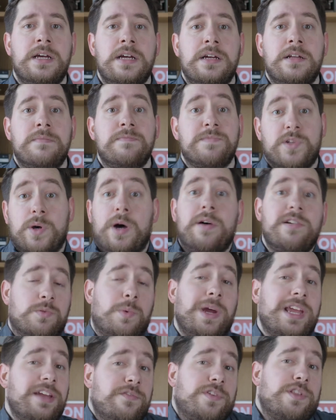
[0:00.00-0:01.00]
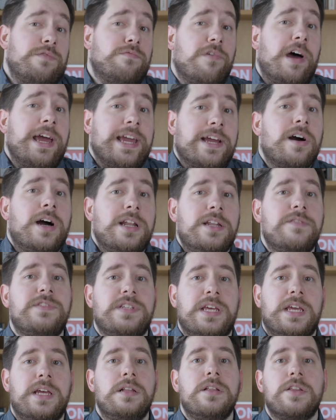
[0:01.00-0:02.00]
So I was waiting for the right kind of
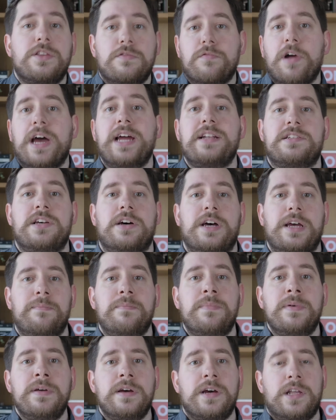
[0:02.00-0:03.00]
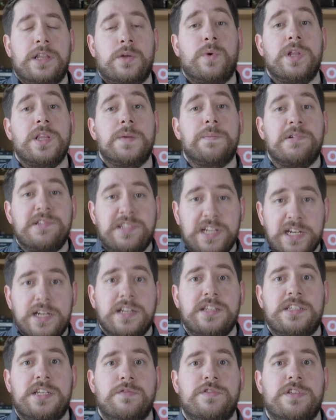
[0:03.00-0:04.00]
deal at the right time, and the one that presented
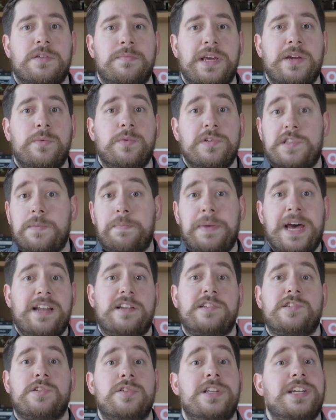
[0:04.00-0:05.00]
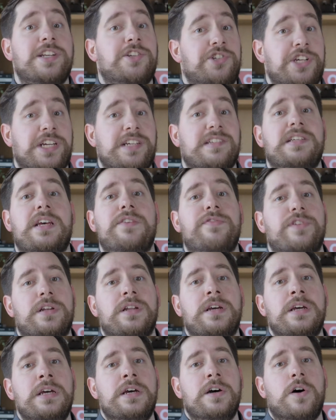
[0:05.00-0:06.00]
itself to me was the Panasonic G7
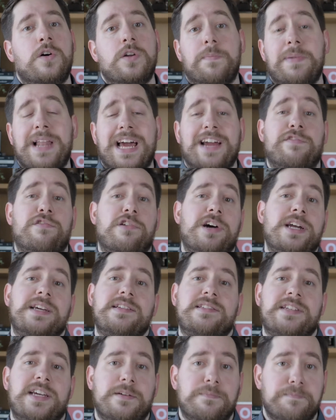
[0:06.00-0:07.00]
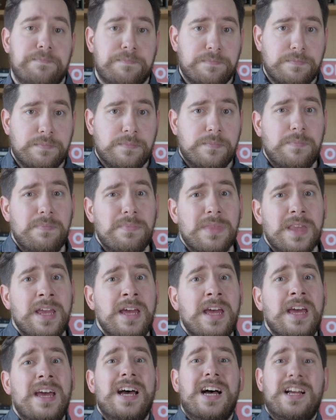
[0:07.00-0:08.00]
on a Black Friday sale.
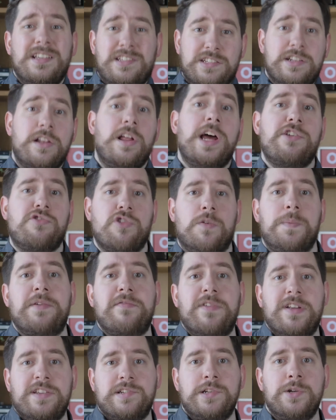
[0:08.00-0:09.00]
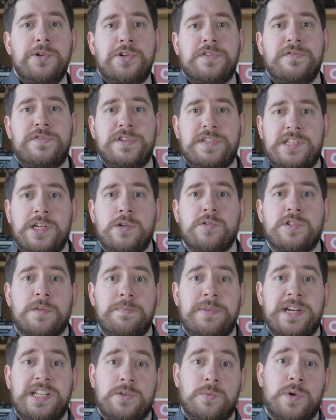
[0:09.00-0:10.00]
A slight drop in resolution for stills
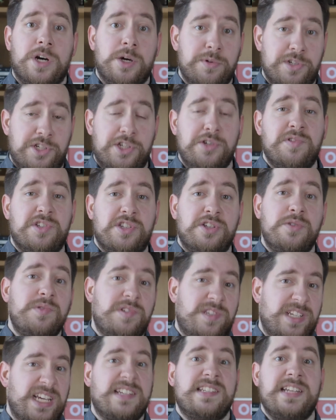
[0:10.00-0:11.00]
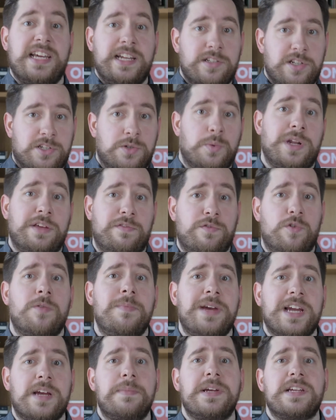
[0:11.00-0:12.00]
compared to what I was used to, 16 to 24
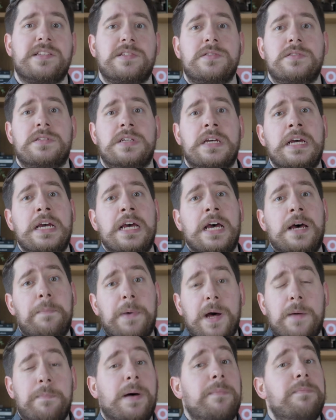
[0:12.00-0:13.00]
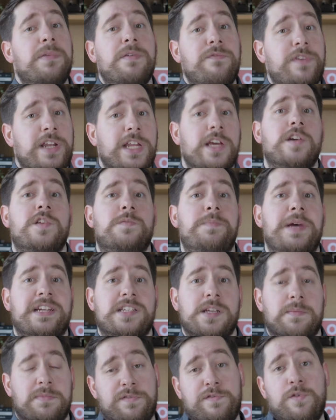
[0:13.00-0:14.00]
megapixels, but a bump in video
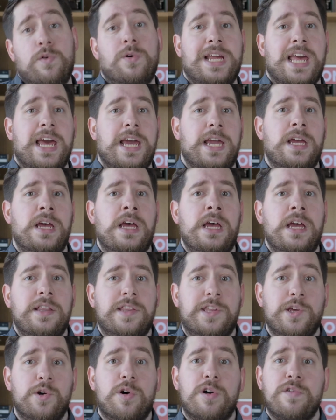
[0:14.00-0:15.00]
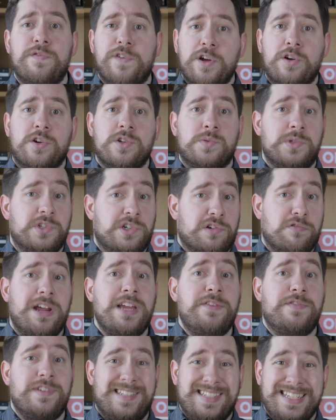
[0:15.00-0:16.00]
specs up to 4K. The autofocus was
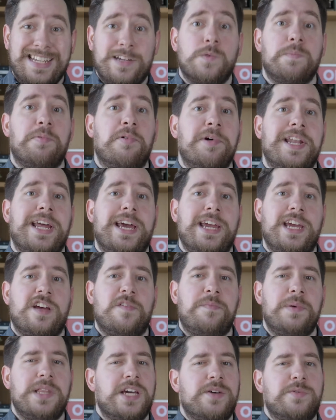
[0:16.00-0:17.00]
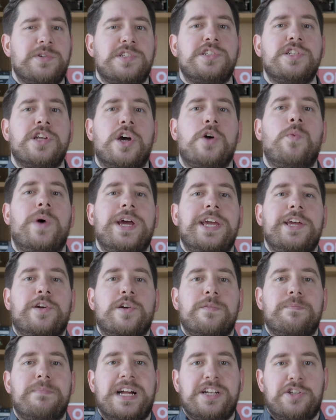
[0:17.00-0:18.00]
great for single point AF, but there was no way it
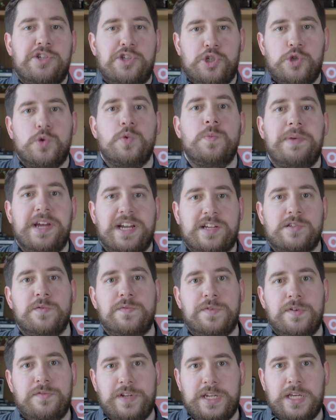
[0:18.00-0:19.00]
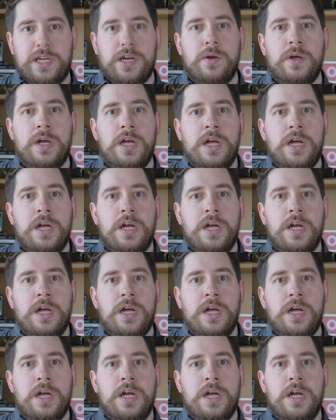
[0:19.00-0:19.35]
could match dual pixel for video.